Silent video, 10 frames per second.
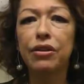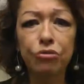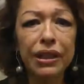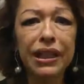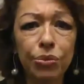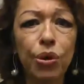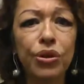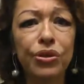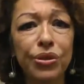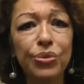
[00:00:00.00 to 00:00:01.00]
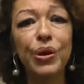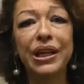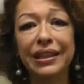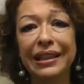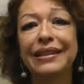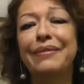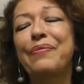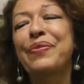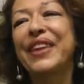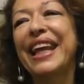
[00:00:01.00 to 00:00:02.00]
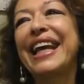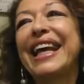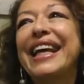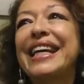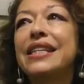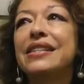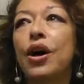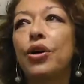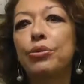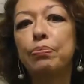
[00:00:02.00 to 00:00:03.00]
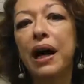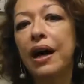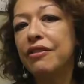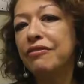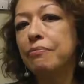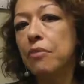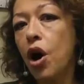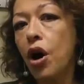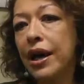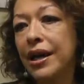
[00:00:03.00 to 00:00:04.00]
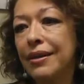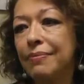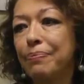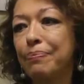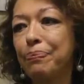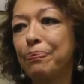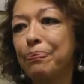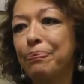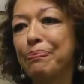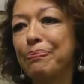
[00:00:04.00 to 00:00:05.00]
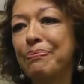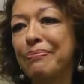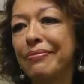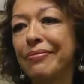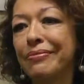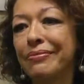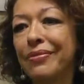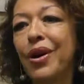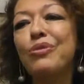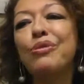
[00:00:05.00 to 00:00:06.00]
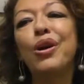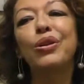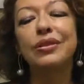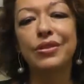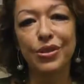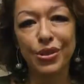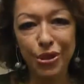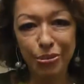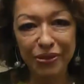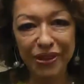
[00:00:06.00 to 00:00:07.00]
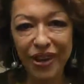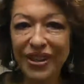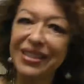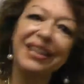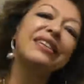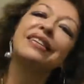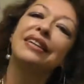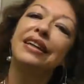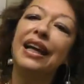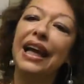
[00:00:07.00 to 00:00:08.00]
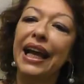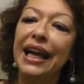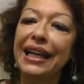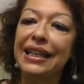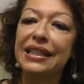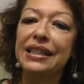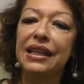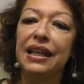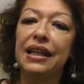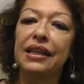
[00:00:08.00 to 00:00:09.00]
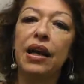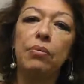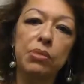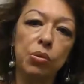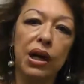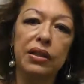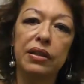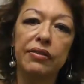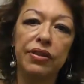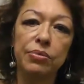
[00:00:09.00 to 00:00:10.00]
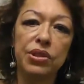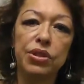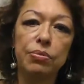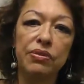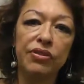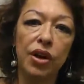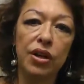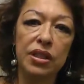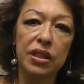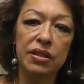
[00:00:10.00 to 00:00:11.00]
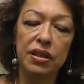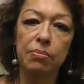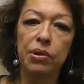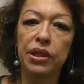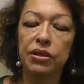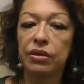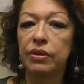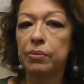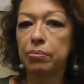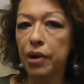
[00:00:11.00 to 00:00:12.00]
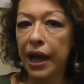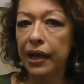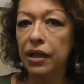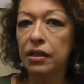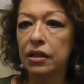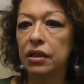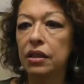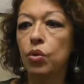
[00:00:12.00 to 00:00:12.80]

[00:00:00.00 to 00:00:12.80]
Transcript: and really want to do well in. So part of my role as a supervisor is, number one, if I'm supervising somebody doing prac